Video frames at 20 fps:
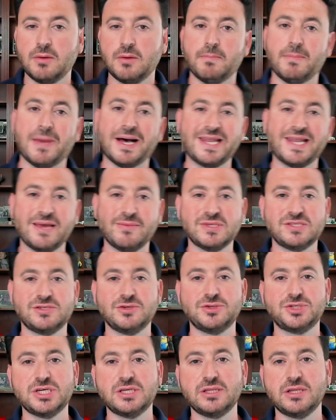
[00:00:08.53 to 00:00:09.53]
My name is
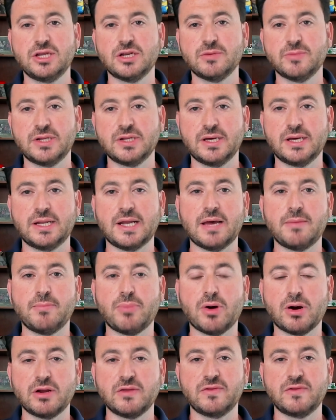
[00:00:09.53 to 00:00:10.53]
Eugene Liderman and I'm
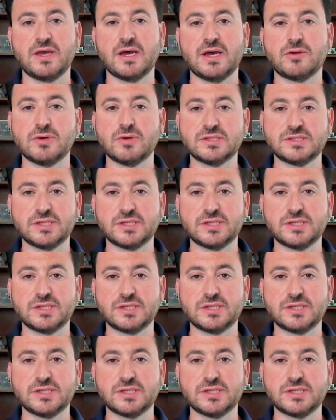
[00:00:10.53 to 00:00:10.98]
part of the Android